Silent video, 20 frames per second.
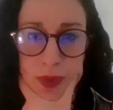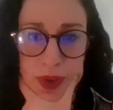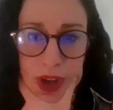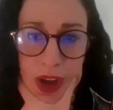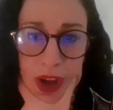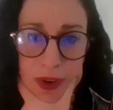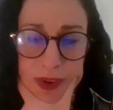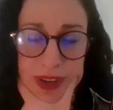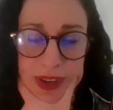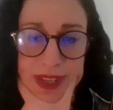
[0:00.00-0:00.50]

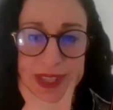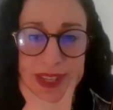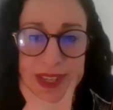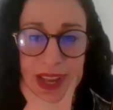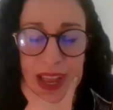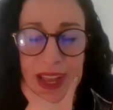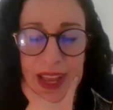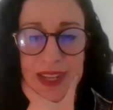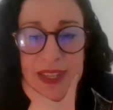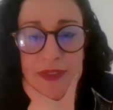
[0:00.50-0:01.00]
current
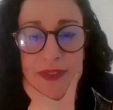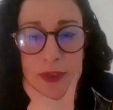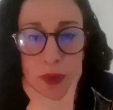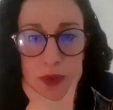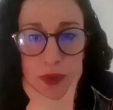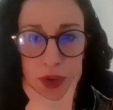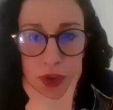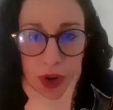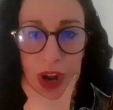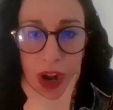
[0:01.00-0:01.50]
and
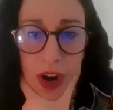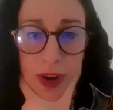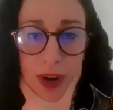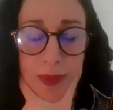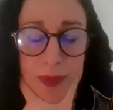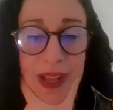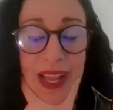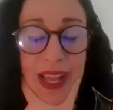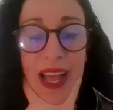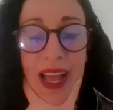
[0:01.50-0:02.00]
future harm.
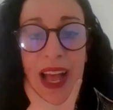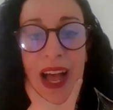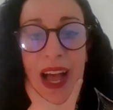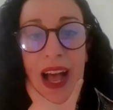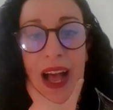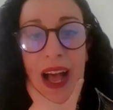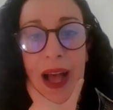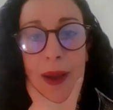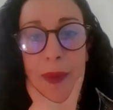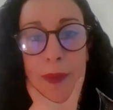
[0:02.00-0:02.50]

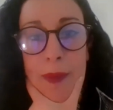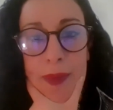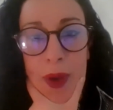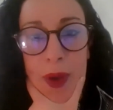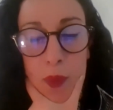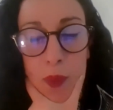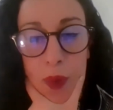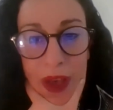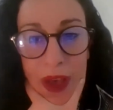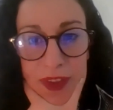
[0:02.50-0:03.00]

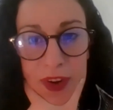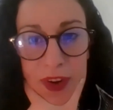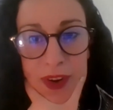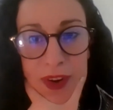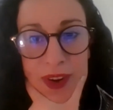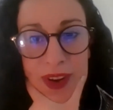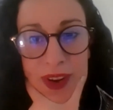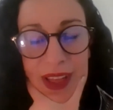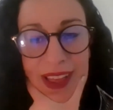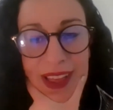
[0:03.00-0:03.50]
But
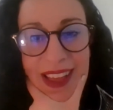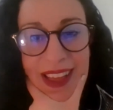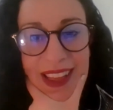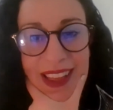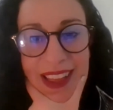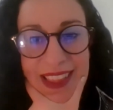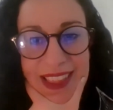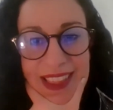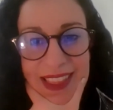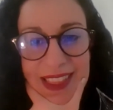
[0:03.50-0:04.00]
whether
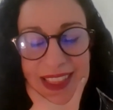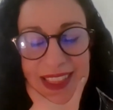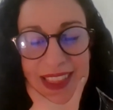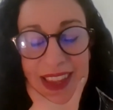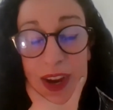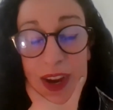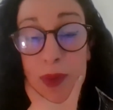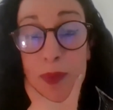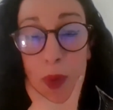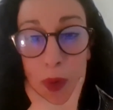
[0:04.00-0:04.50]

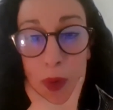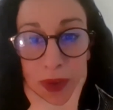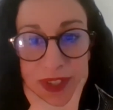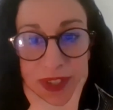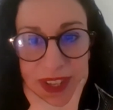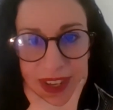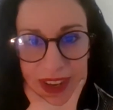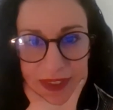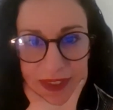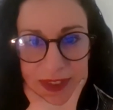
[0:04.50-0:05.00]
they are
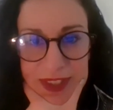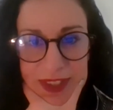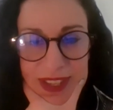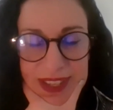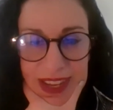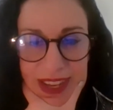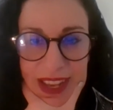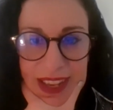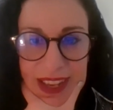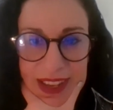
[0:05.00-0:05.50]
bold enough to
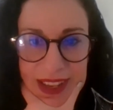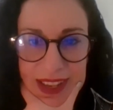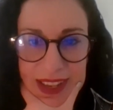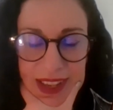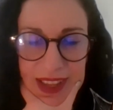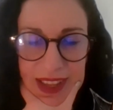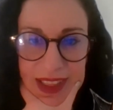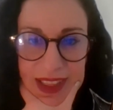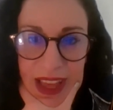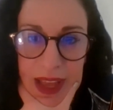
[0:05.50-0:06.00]
take
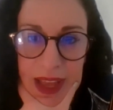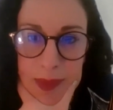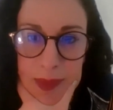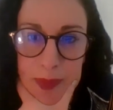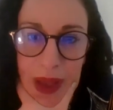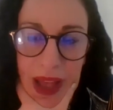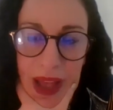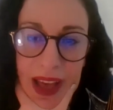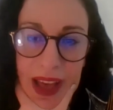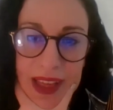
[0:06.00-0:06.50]
that
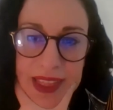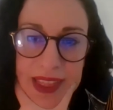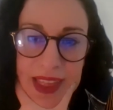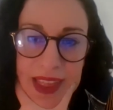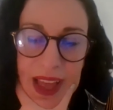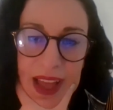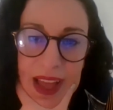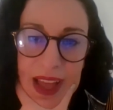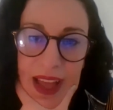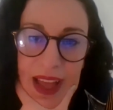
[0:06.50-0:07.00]
path,
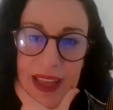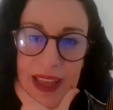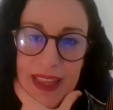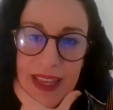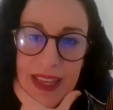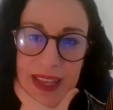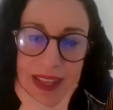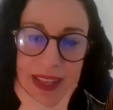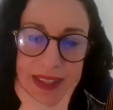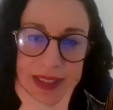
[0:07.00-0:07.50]
I
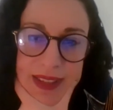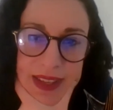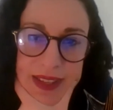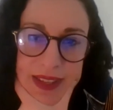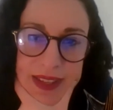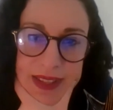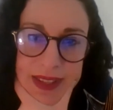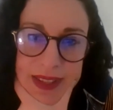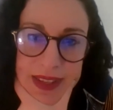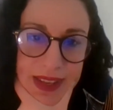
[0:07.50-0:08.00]
think is
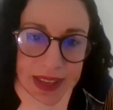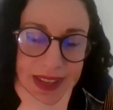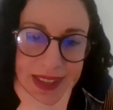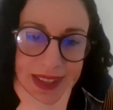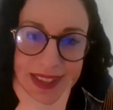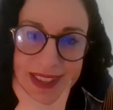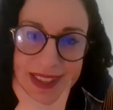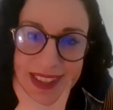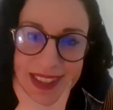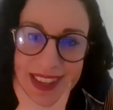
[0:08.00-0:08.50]

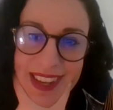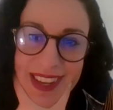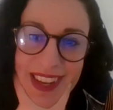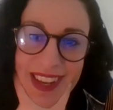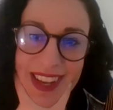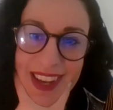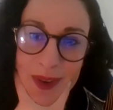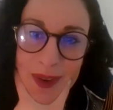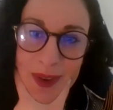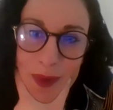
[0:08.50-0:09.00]

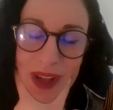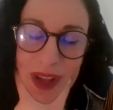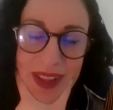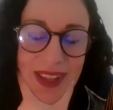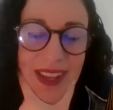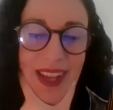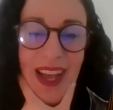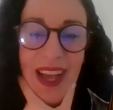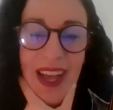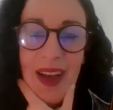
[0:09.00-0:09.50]
well,
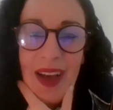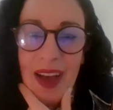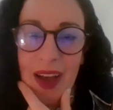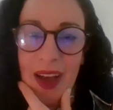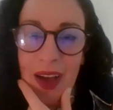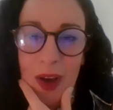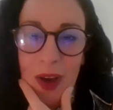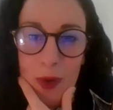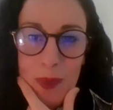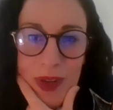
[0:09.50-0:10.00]

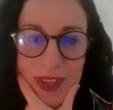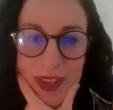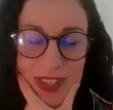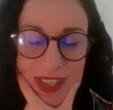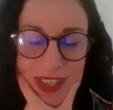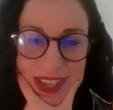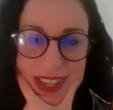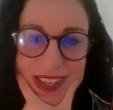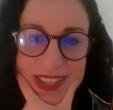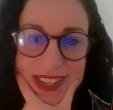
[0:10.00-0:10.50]
open
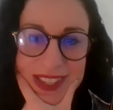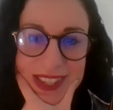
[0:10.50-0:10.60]
to